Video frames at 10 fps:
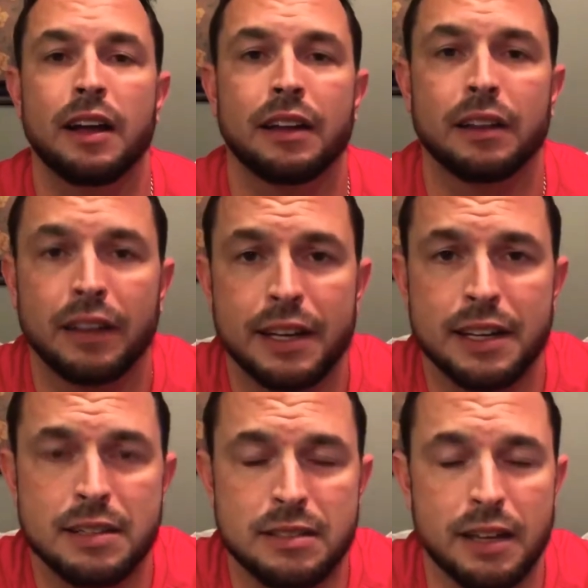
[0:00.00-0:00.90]
Like I
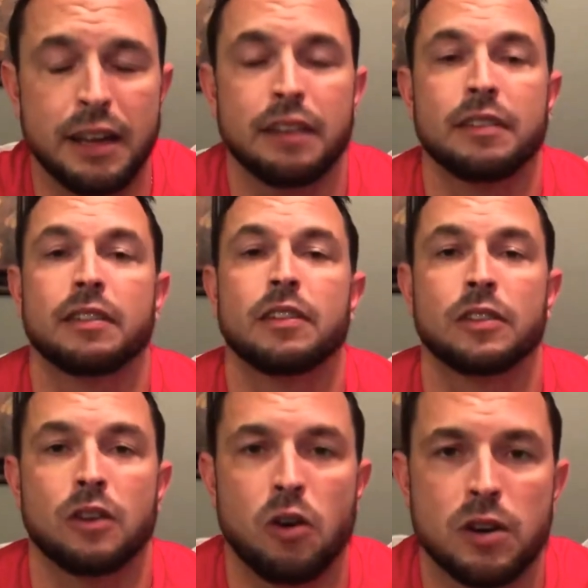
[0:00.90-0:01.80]
said,
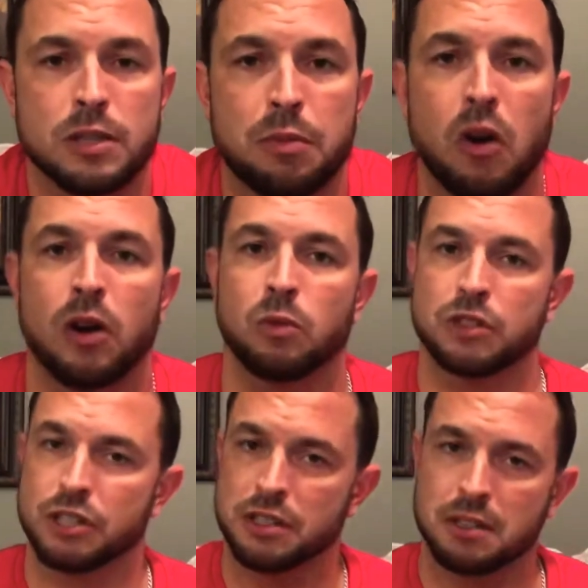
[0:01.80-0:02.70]
the hardest part was
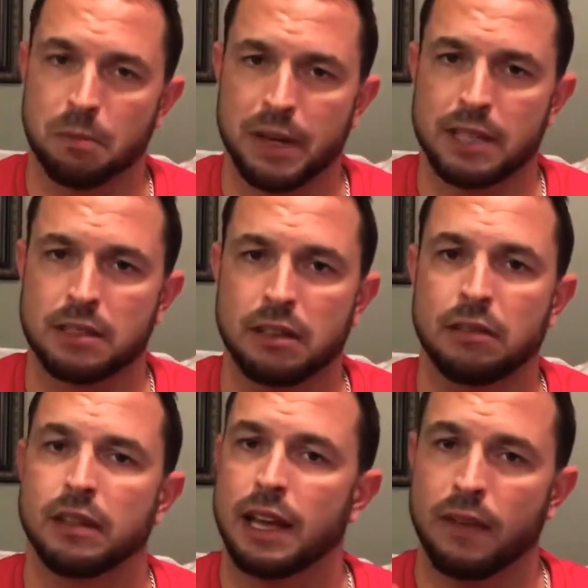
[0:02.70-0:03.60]
just the mixing.
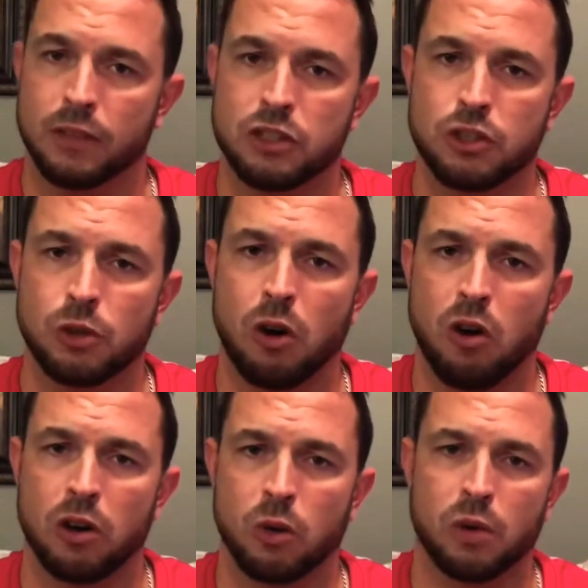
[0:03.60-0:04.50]
If it's too
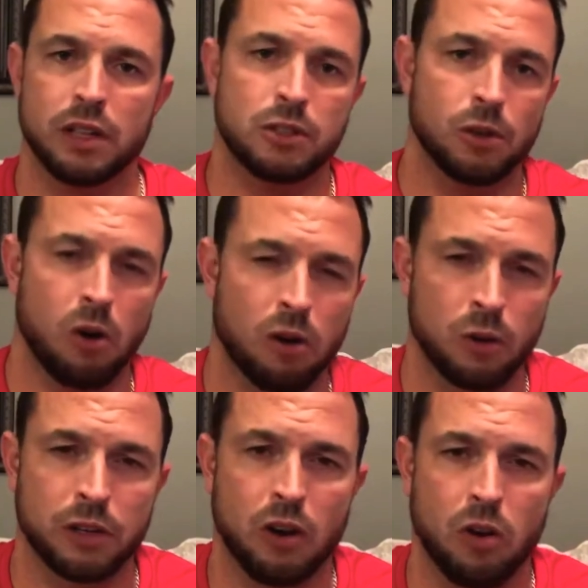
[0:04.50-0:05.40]
hard on you, too hard on
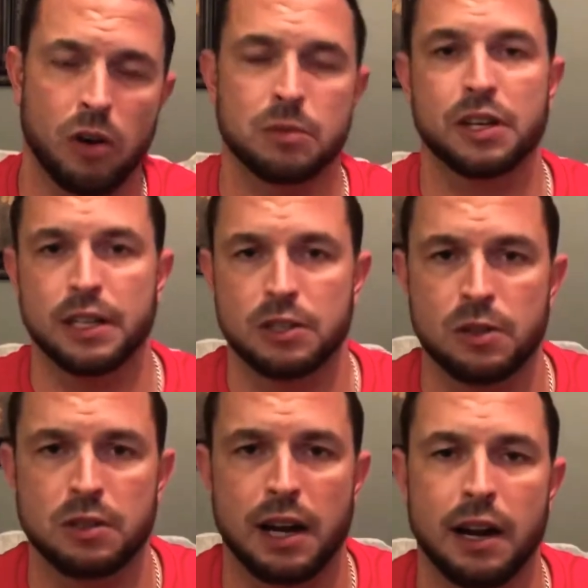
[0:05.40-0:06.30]
your arms, you get too
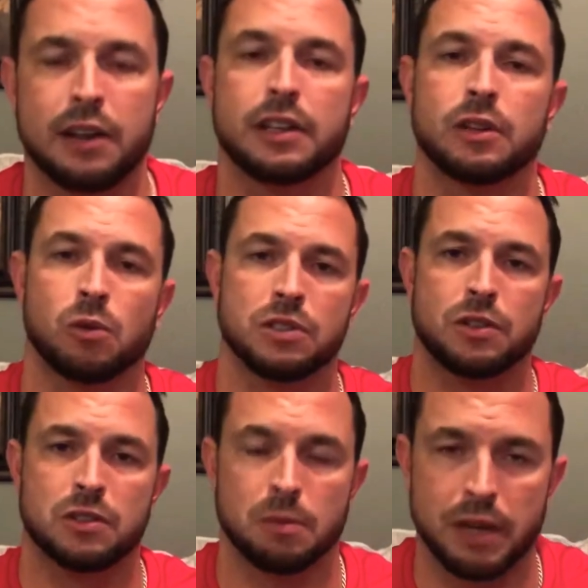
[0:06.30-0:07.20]
tired, you can always
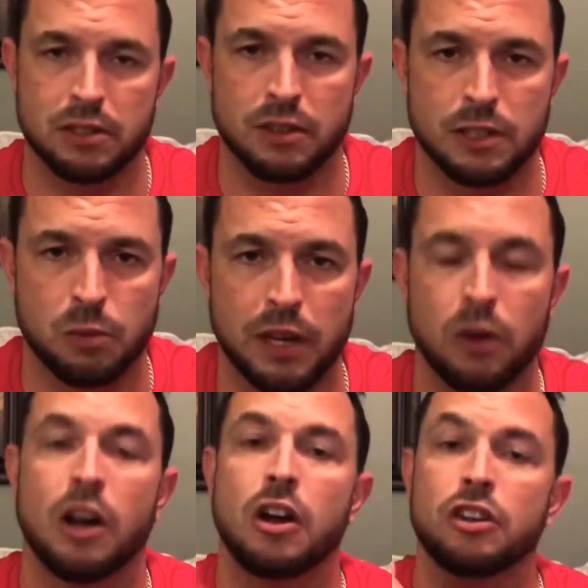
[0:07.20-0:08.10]
use a mixer as well.
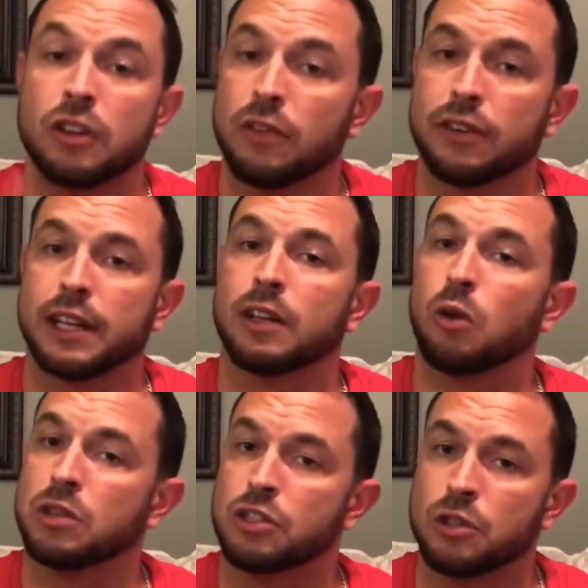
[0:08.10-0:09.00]
Don't forget,
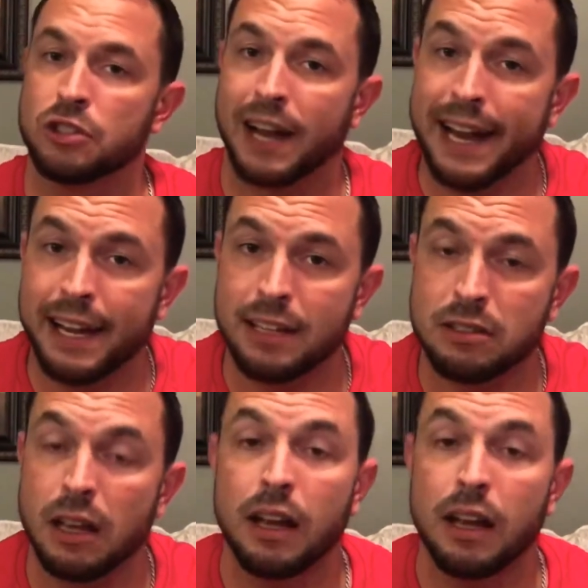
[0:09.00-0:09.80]
always use your hands.